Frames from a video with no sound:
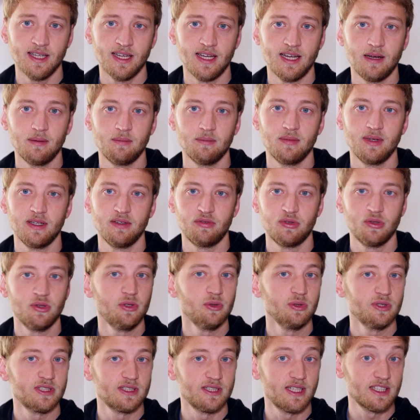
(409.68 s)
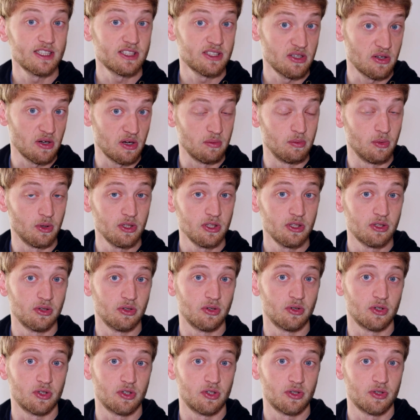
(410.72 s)
If you use an external
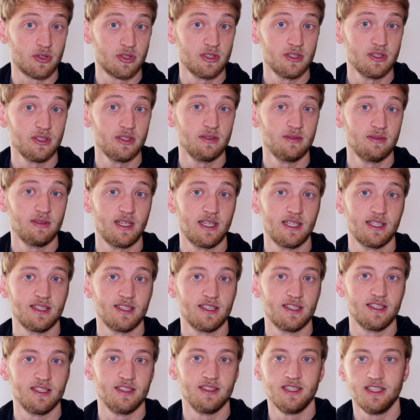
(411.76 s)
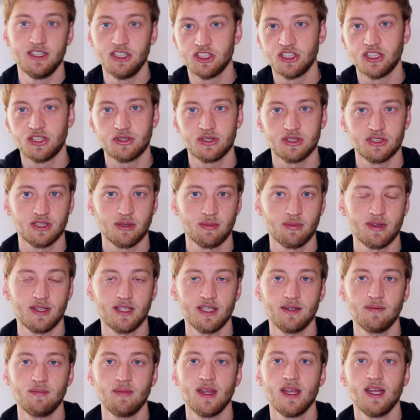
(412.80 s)
monitor, like a Ninja or
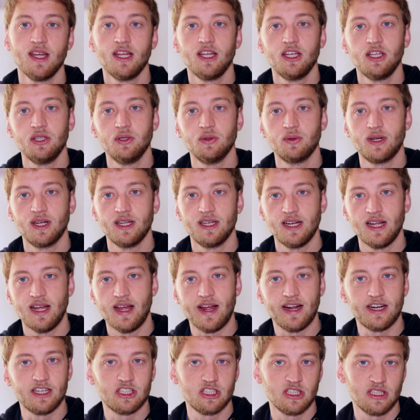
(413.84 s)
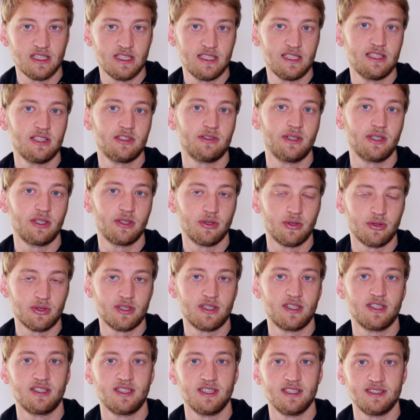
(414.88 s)
something, you can actually
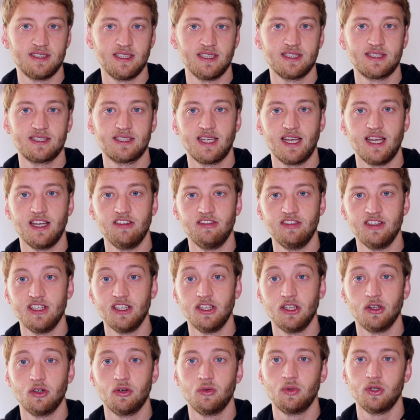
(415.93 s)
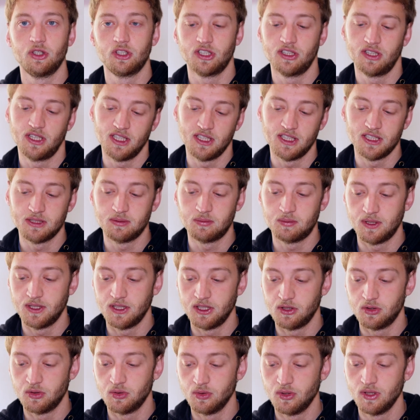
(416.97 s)
record the 6K video, which I think is
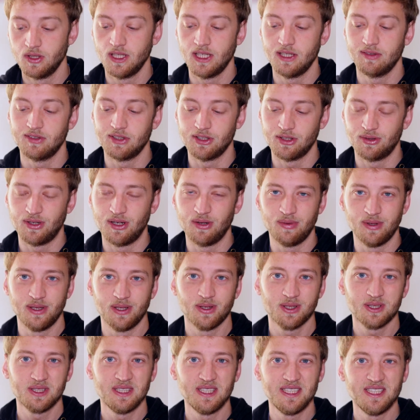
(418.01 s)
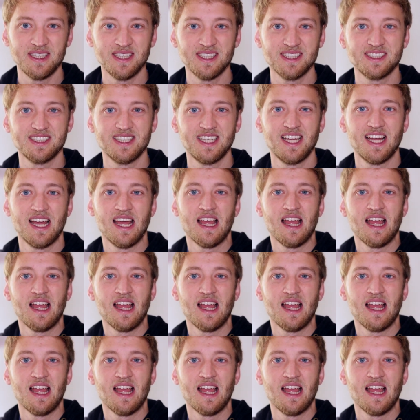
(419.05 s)
pretty cool, even though I will not need it.